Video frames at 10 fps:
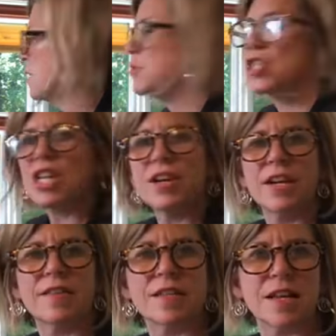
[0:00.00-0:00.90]
I'm
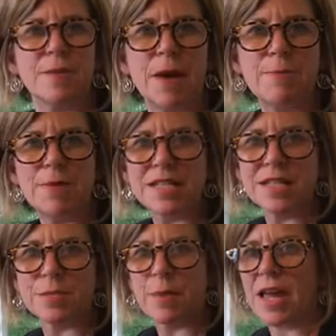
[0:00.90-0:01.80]
sharing this on my
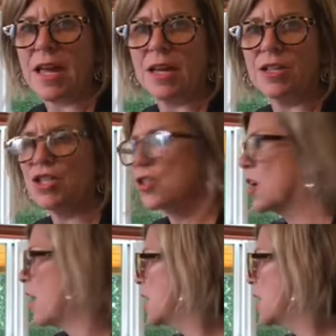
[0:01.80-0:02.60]
business page.